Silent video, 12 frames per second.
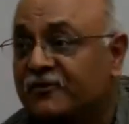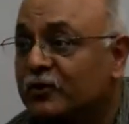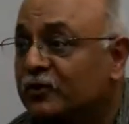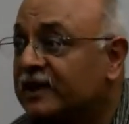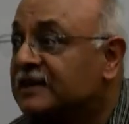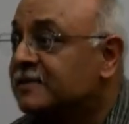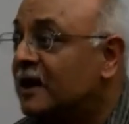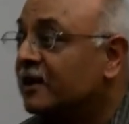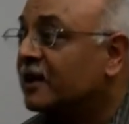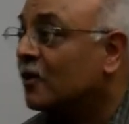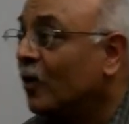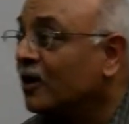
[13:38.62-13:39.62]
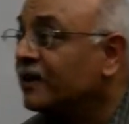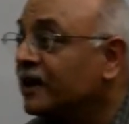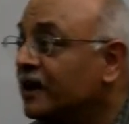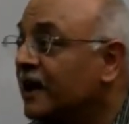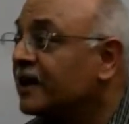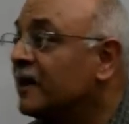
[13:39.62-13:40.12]
a few things about
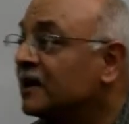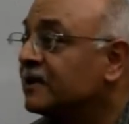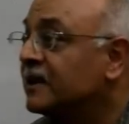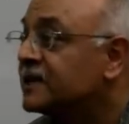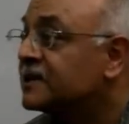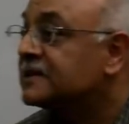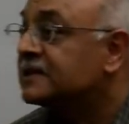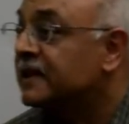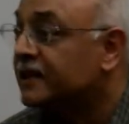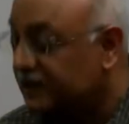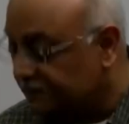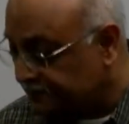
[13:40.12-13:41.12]
inequality and about the nation state.